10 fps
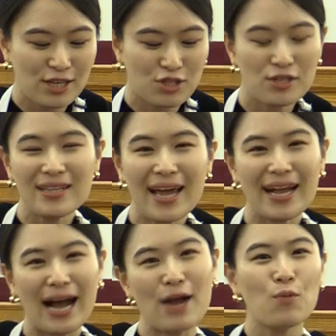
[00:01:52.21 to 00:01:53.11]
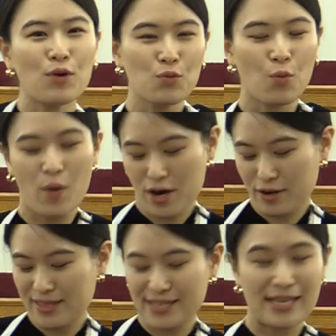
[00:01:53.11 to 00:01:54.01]
Just like I would
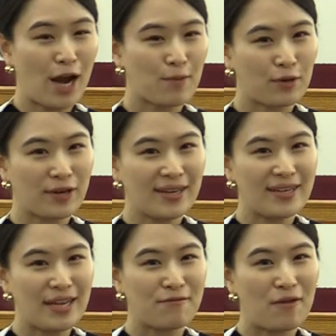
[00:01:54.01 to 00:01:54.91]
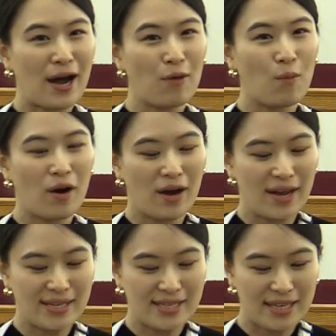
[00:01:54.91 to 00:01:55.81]
wear this apron if I
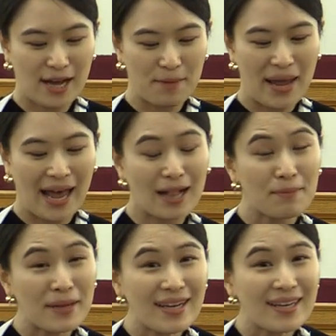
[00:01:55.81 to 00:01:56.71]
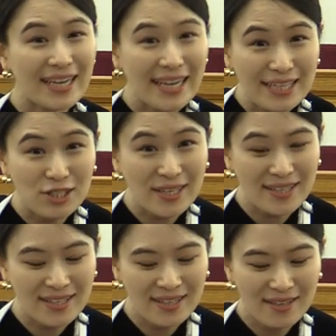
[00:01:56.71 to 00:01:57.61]
was helping in the
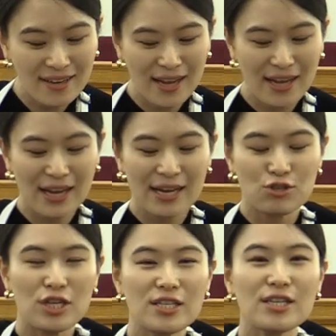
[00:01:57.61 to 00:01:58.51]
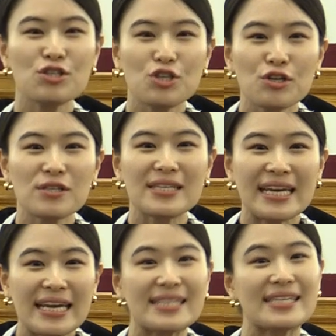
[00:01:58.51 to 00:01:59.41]
kitchen, Jesus used
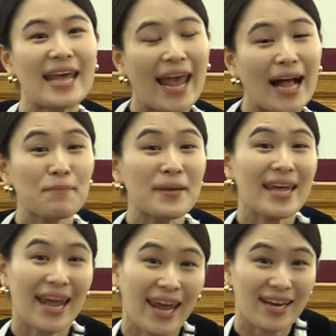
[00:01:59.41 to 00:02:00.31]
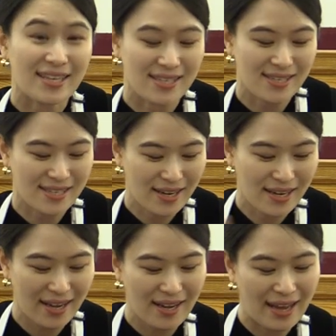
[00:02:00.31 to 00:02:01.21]
his helping hands
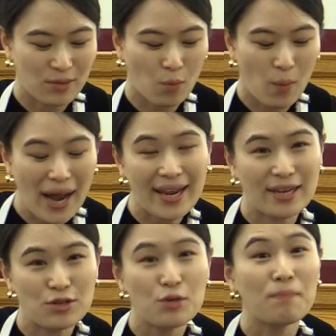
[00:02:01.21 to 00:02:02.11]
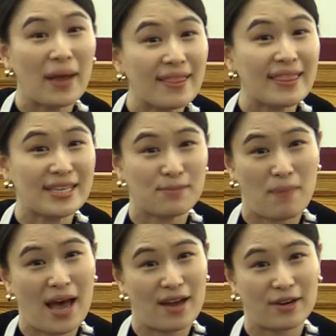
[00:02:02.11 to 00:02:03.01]
at the wedding to make things
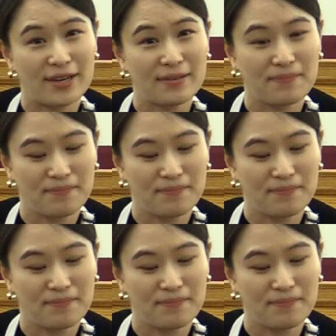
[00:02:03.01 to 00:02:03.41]
better.